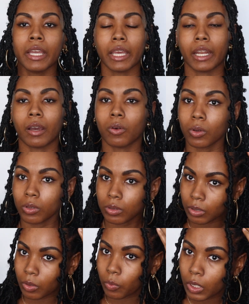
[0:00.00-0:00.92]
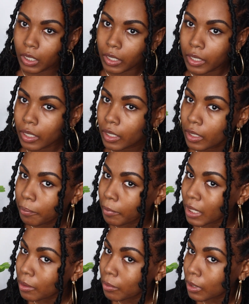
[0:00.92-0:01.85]
and I also want to
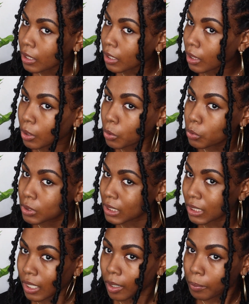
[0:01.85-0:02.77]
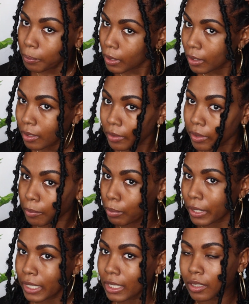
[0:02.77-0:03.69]
maybe loosen up the
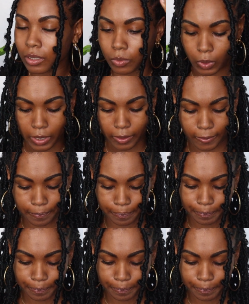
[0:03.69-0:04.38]
braid as well.